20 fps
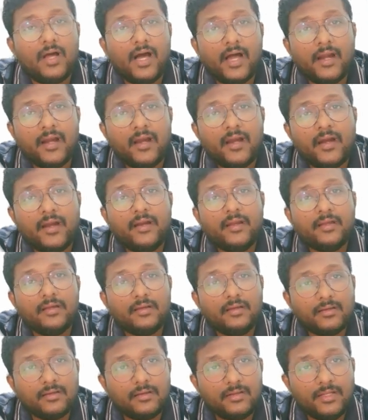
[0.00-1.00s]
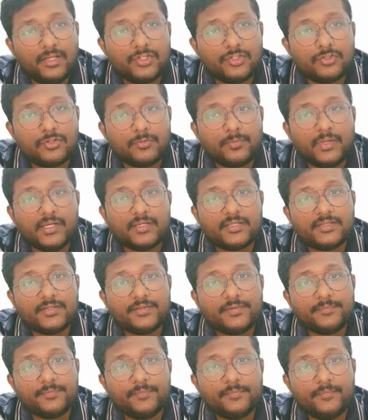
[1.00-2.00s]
100 instruments,